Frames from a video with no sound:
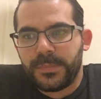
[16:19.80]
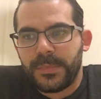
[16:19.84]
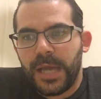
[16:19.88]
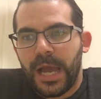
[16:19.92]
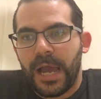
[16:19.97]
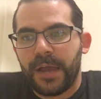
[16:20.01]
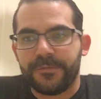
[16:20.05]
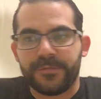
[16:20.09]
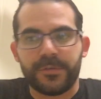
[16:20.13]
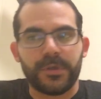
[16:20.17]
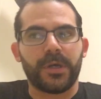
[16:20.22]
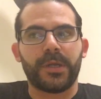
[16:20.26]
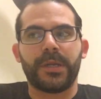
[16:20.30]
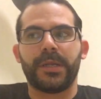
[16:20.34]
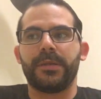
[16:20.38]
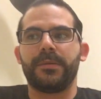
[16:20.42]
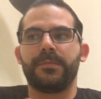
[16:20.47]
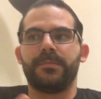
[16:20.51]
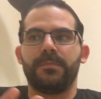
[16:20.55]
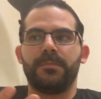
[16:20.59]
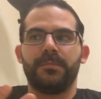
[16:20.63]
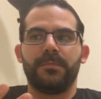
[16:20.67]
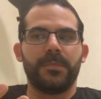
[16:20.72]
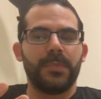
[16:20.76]
I've done
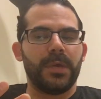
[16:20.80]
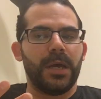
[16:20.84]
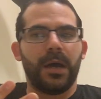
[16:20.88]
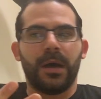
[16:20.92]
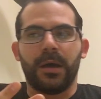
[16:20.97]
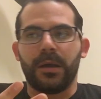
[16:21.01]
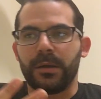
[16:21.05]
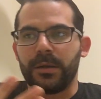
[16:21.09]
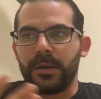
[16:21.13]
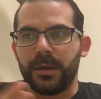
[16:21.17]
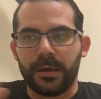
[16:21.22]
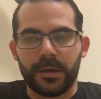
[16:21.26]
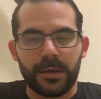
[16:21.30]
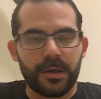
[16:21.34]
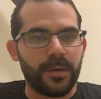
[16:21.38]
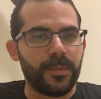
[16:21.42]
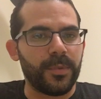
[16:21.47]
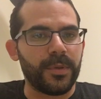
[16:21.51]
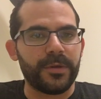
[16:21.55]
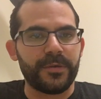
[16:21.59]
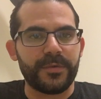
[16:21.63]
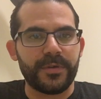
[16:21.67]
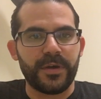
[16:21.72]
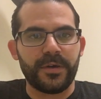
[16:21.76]
it on a
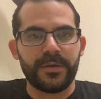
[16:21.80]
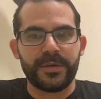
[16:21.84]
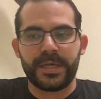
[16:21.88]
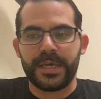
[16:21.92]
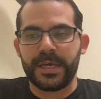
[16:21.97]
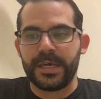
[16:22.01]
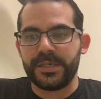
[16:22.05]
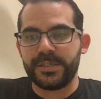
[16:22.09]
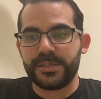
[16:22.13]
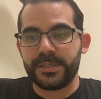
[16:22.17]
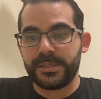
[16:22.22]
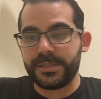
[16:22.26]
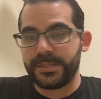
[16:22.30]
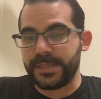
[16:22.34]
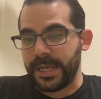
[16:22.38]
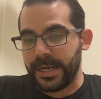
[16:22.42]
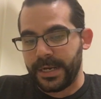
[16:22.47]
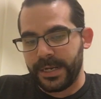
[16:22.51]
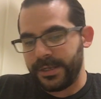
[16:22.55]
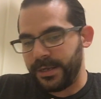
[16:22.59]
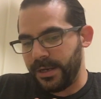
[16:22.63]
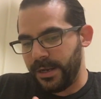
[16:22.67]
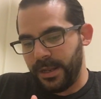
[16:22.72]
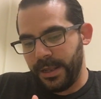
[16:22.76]
couple of occasions,
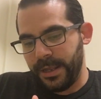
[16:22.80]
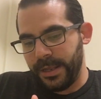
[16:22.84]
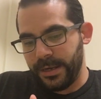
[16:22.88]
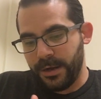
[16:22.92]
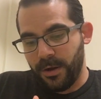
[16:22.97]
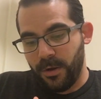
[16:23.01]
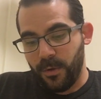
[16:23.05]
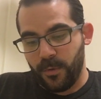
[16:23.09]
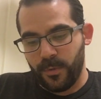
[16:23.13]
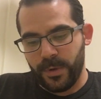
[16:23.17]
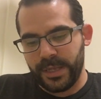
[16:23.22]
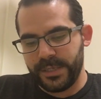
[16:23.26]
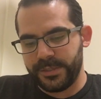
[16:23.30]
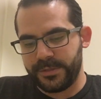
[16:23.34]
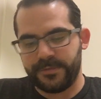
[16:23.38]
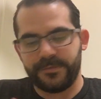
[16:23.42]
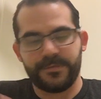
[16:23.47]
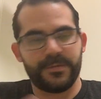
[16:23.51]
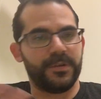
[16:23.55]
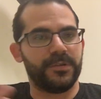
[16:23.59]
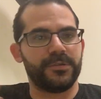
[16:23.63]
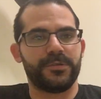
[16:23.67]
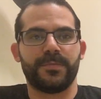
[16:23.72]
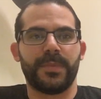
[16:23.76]
and it always
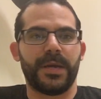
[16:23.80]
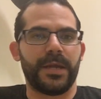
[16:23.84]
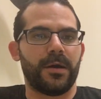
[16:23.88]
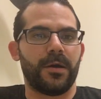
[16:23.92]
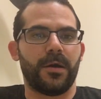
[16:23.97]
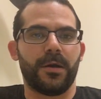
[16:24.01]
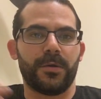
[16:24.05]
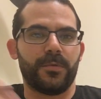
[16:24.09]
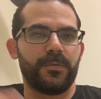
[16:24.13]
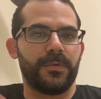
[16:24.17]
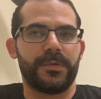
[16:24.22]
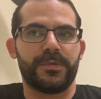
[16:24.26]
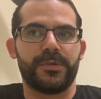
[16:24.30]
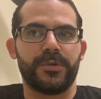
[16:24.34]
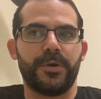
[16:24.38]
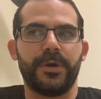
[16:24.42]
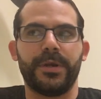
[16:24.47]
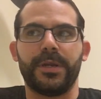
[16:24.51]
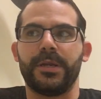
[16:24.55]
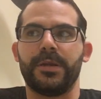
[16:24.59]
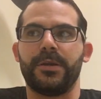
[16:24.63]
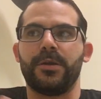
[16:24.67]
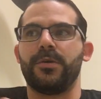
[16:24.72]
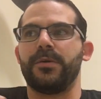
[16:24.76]
fills my heart with joy
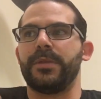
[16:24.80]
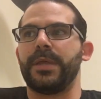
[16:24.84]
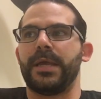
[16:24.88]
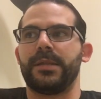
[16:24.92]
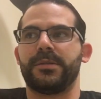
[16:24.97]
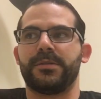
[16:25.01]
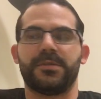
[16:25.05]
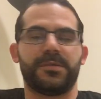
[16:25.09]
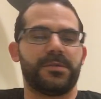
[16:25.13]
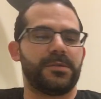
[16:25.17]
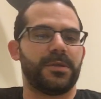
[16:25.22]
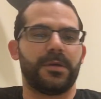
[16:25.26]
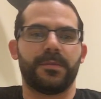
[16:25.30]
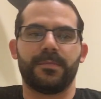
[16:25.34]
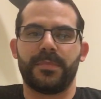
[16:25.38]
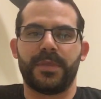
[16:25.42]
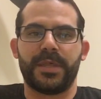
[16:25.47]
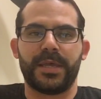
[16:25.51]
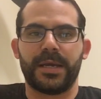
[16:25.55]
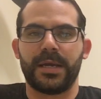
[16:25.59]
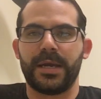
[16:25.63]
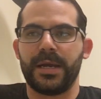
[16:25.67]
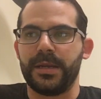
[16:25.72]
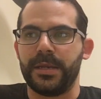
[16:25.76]
to know that
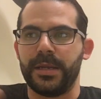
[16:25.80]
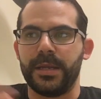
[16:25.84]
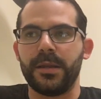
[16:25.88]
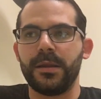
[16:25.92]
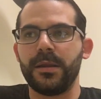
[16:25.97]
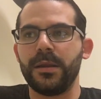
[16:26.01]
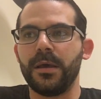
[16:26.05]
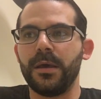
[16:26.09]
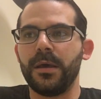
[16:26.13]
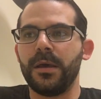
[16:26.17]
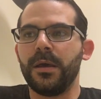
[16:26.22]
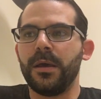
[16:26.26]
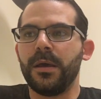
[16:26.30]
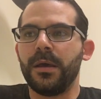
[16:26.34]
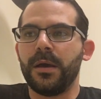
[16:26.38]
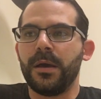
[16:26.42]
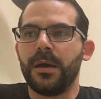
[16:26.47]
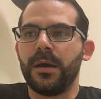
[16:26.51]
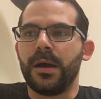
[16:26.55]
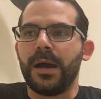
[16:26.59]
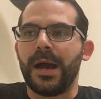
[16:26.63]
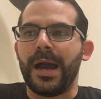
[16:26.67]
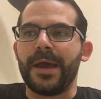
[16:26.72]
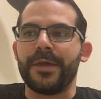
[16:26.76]
something I did
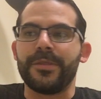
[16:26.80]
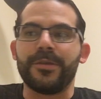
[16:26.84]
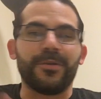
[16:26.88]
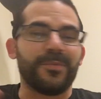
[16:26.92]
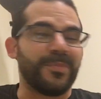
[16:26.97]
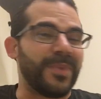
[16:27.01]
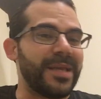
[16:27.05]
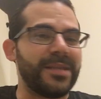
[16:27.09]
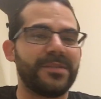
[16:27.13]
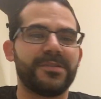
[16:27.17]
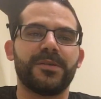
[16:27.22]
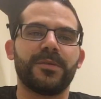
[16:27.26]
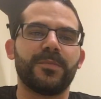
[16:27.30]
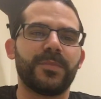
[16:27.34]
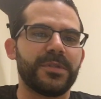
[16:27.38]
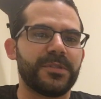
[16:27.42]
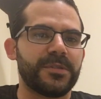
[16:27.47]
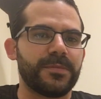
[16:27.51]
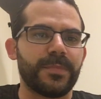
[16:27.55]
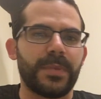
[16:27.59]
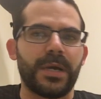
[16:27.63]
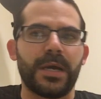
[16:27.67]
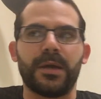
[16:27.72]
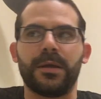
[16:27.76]
either made someone
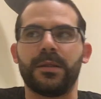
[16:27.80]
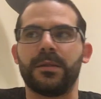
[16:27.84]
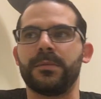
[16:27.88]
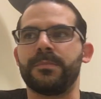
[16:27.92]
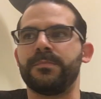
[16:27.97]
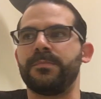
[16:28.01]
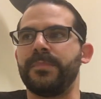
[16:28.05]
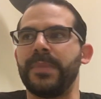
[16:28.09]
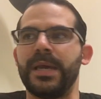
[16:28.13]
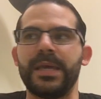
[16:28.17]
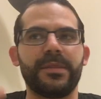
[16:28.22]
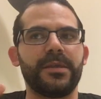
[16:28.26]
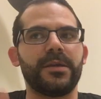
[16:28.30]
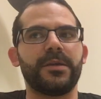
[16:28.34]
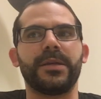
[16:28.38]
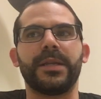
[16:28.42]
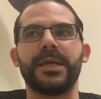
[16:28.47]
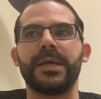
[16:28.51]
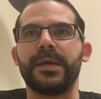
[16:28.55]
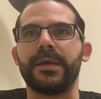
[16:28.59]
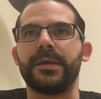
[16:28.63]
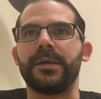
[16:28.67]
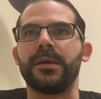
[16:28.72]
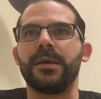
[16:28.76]
smile, made their
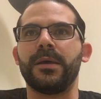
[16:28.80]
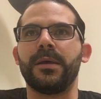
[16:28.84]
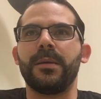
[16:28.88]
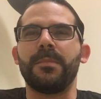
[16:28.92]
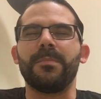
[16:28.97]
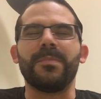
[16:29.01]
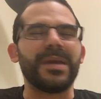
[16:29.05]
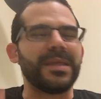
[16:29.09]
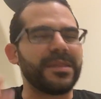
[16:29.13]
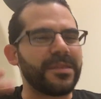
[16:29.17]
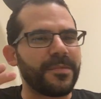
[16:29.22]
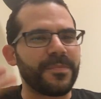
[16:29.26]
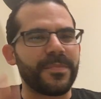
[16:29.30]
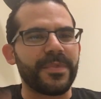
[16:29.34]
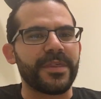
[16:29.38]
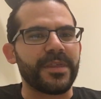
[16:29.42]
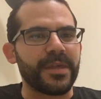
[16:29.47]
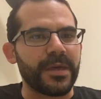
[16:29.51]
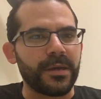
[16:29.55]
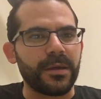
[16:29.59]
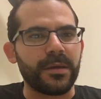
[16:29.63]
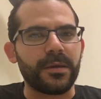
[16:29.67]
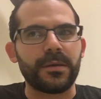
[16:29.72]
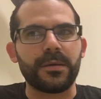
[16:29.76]
day, made them
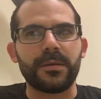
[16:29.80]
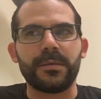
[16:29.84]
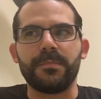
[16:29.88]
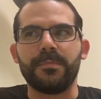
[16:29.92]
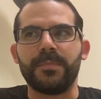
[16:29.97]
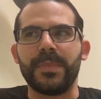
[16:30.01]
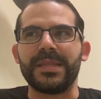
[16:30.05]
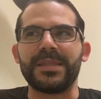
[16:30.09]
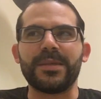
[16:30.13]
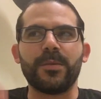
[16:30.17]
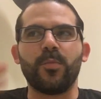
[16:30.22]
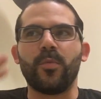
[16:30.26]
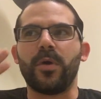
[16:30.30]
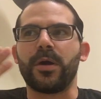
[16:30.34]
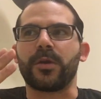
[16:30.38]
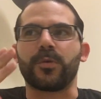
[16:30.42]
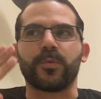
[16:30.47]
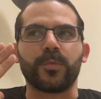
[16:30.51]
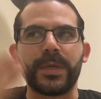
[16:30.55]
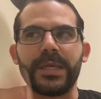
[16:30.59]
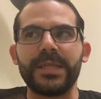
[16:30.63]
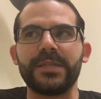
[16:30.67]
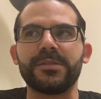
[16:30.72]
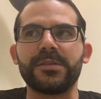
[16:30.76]
think, made them want to
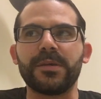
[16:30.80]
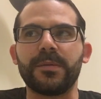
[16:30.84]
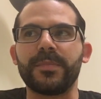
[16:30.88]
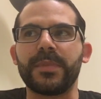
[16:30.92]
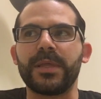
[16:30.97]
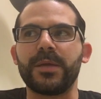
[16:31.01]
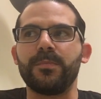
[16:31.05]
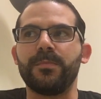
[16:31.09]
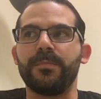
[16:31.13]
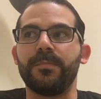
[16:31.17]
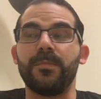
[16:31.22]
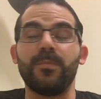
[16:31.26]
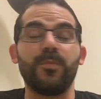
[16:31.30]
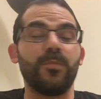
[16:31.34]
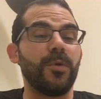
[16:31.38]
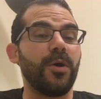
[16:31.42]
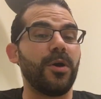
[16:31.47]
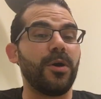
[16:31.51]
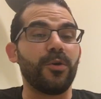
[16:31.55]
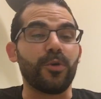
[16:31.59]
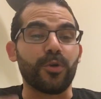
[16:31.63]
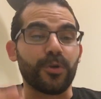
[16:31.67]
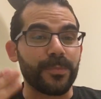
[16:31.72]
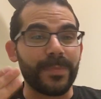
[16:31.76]
read something,
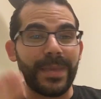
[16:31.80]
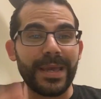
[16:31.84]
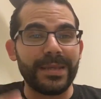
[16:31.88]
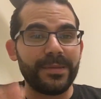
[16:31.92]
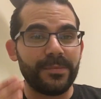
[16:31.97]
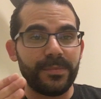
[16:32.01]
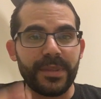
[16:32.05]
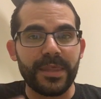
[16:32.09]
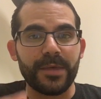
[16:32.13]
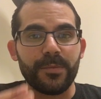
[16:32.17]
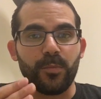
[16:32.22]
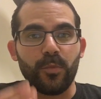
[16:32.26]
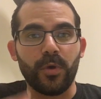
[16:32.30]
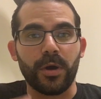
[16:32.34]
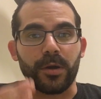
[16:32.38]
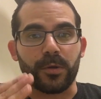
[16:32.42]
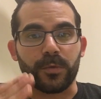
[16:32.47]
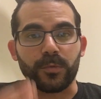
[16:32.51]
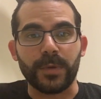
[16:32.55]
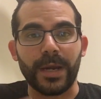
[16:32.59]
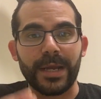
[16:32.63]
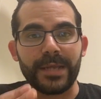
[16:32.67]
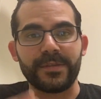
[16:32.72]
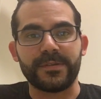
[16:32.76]
or made them want to
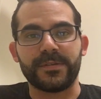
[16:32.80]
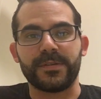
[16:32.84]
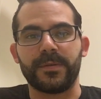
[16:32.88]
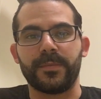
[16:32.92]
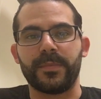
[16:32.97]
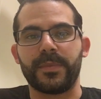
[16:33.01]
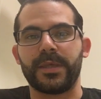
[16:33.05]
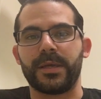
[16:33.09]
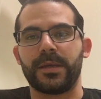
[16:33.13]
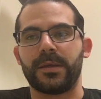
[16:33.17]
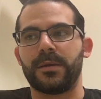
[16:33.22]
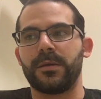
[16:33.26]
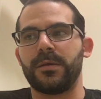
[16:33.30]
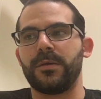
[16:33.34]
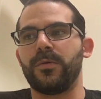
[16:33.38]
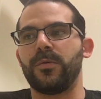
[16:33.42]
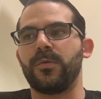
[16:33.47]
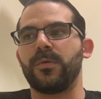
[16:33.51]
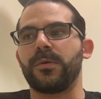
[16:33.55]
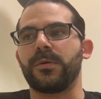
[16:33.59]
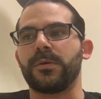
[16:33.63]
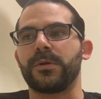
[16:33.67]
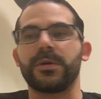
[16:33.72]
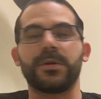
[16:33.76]
write something
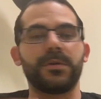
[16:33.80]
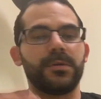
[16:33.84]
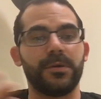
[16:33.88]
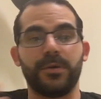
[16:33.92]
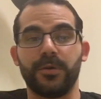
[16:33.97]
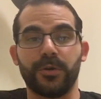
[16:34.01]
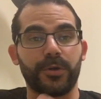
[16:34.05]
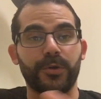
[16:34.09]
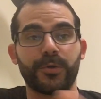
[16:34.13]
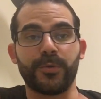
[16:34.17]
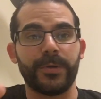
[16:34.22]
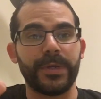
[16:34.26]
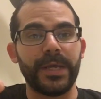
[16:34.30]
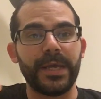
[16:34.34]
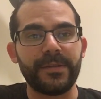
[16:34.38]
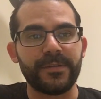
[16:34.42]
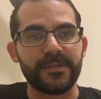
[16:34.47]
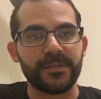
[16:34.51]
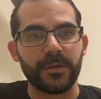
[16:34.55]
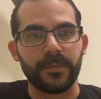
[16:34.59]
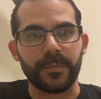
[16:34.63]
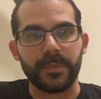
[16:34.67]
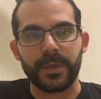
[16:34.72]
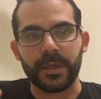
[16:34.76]
or create
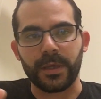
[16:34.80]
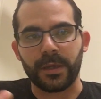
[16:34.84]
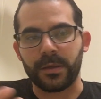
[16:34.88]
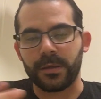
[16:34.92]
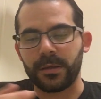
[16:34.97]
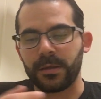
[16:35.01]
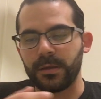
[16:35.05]
something.